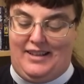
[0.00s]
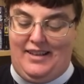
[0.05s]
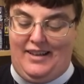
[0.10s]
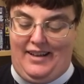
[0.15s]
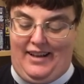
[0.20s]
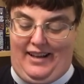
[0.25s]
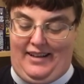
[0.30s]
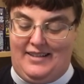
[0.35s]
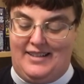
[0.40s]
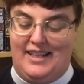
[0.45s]

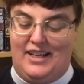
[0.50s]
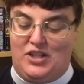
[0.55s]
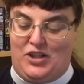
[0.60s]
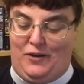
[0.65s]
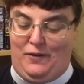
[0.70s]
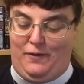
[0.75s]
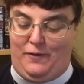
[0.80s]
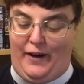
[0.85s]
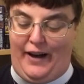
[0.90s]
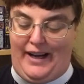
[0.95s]
in such a
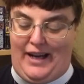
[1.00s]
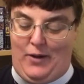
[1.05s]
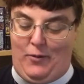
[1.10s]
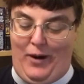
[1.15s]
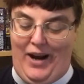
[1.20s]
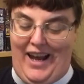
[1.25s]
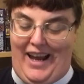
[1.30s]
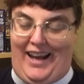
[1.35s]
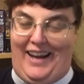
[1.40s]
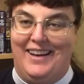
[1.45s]
funny
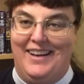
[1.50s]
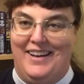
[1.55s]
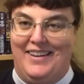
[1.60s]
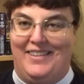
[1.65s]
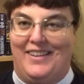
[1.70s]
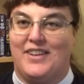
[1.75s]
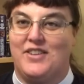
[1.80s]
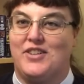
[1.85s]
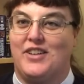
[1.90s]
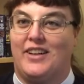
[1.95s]
way
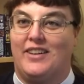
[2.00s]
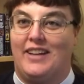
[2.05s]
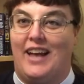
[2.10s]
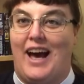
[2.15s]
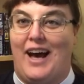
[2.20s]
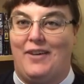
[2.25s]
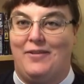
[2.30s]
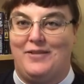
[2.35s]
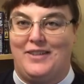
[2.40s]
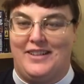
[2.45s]
that she
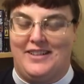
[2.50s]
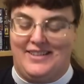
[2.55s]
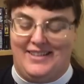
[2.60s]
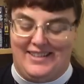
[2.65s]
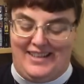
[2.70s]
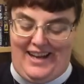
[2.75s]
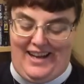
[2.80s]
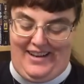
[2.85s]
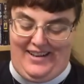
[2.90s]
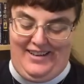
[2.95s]
laughed
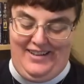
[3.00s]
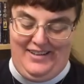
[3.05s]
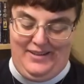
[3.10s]
instead.